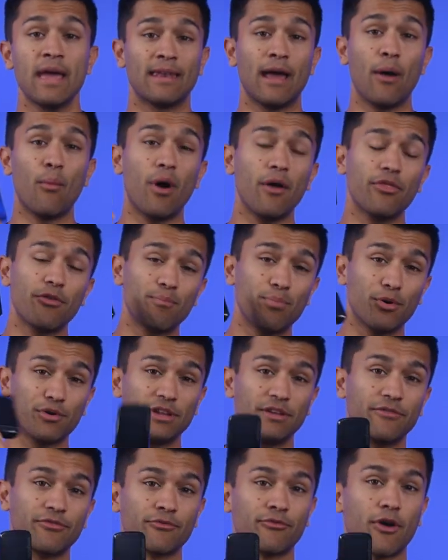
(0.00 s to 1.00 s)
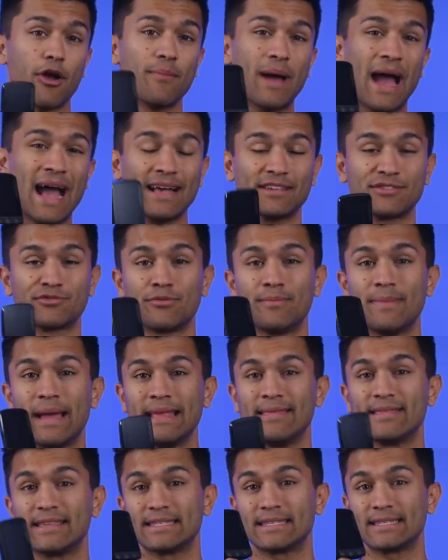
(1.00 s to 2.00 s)
Now, while the body of the Roam has
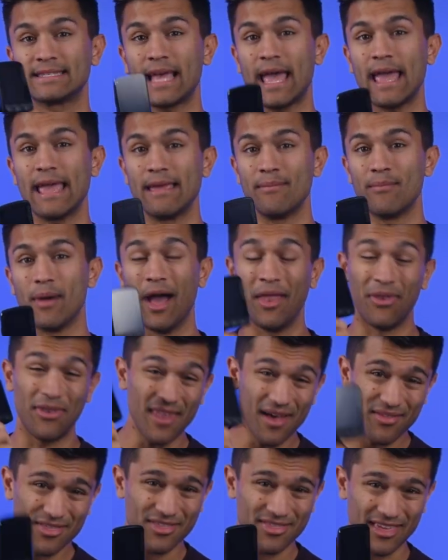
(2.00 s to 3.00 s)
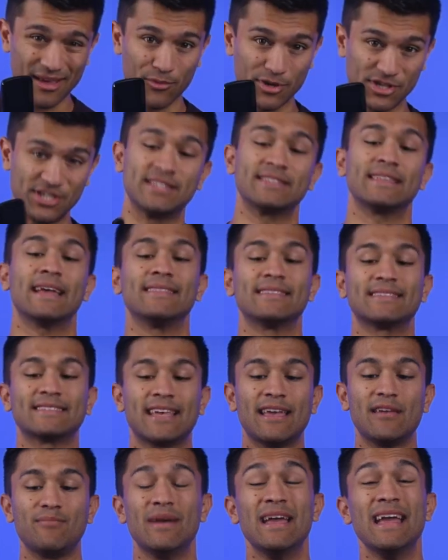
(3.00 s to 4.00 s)
remained the same, another thing which has stayed the
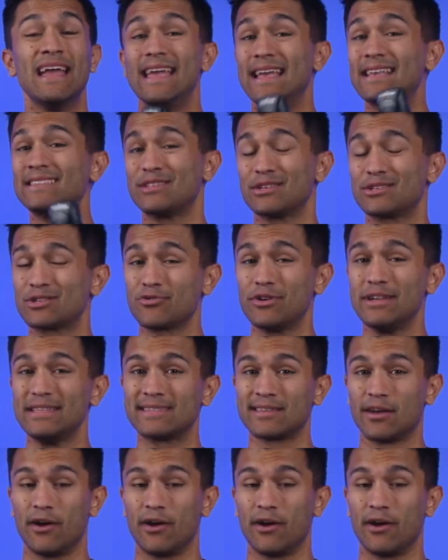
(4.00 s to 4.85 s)
same is the screen